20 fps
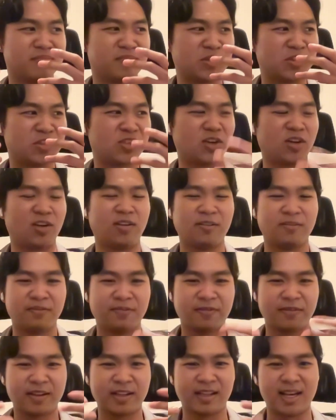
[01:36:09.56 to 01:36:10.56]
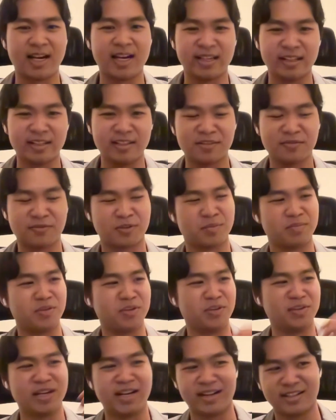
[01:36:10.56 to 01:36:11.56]
solve clients from
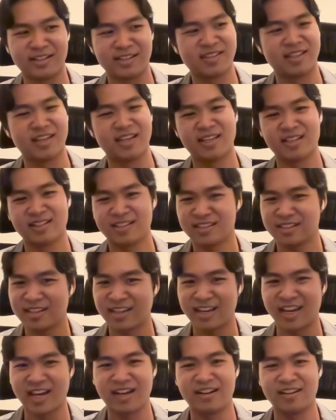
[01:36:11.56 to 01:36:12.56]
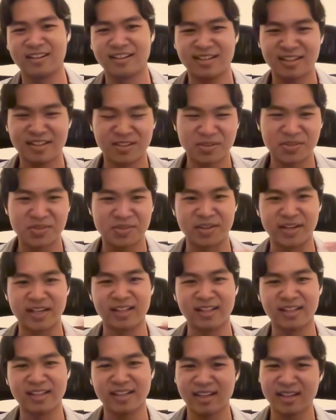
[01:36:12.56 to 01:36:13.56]
United States, Canada,
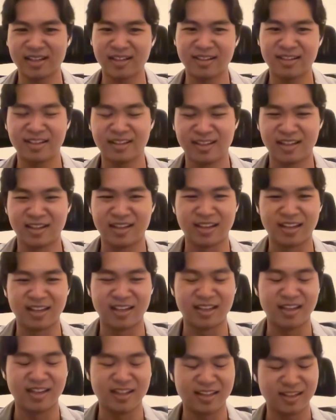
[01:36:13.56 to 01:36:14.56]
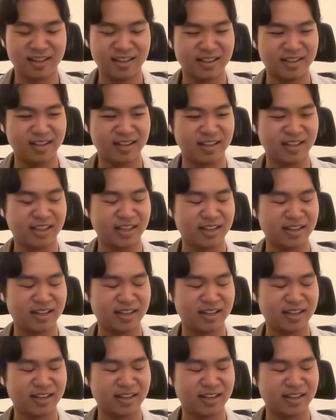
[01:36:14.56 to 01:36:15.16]
Australia, and